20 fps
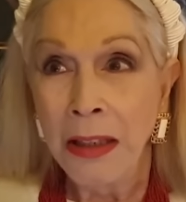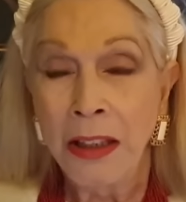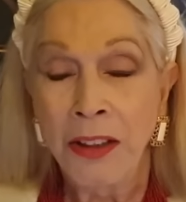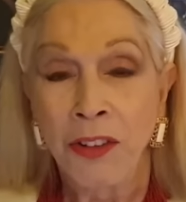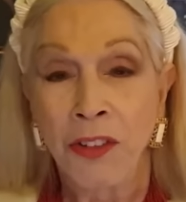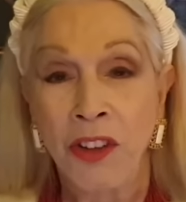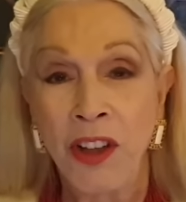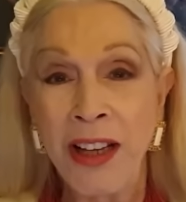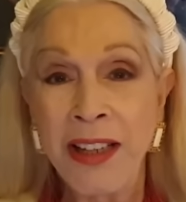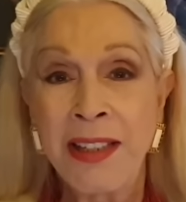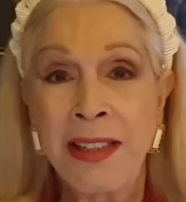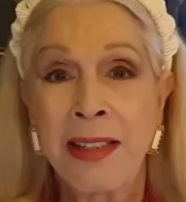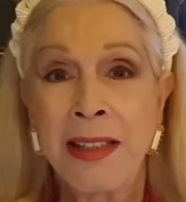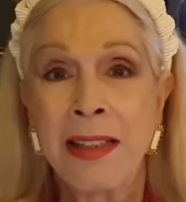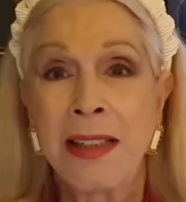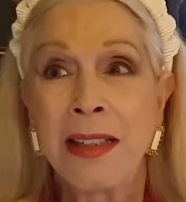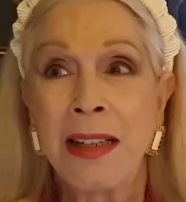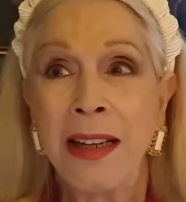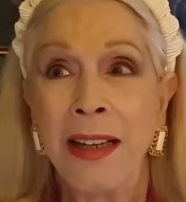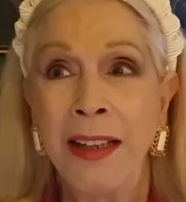
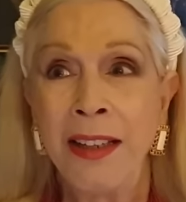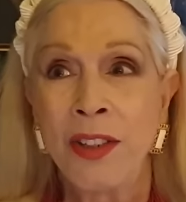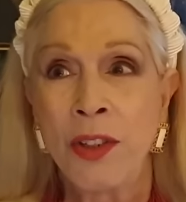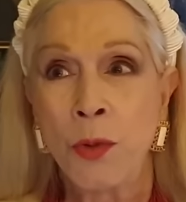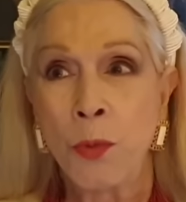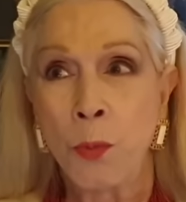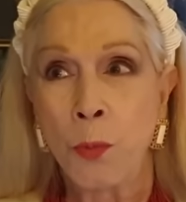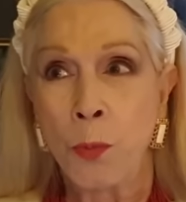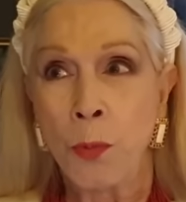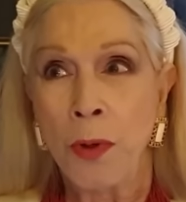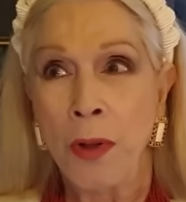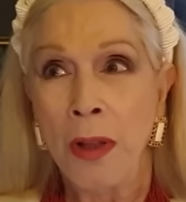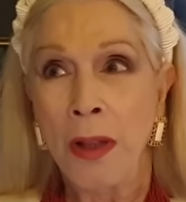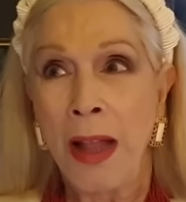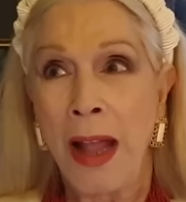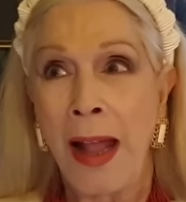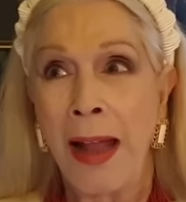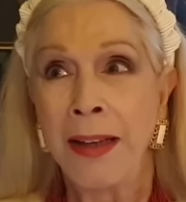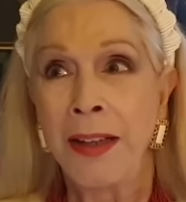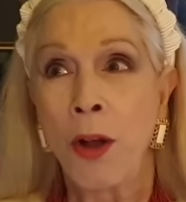This is,
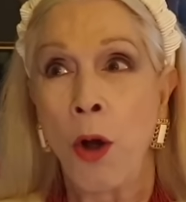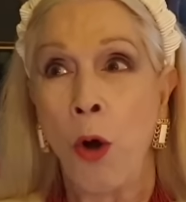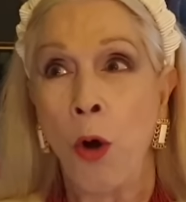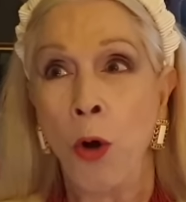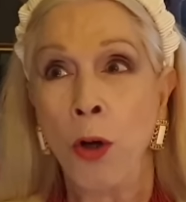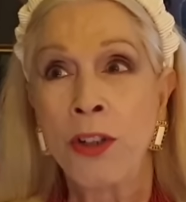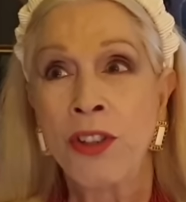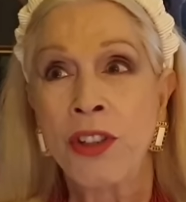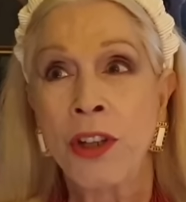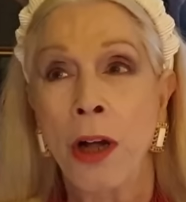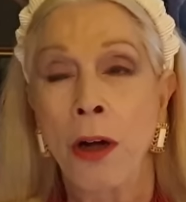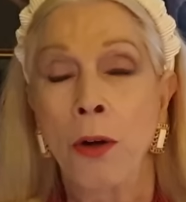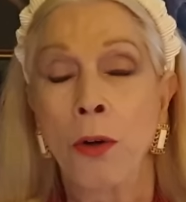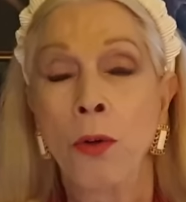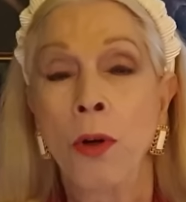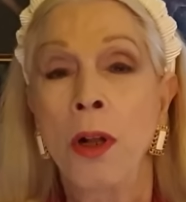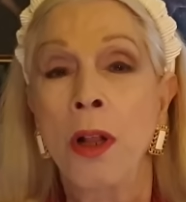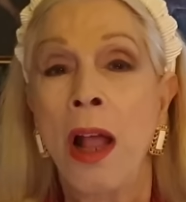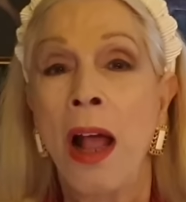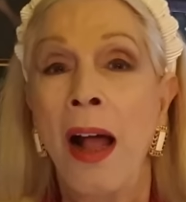and also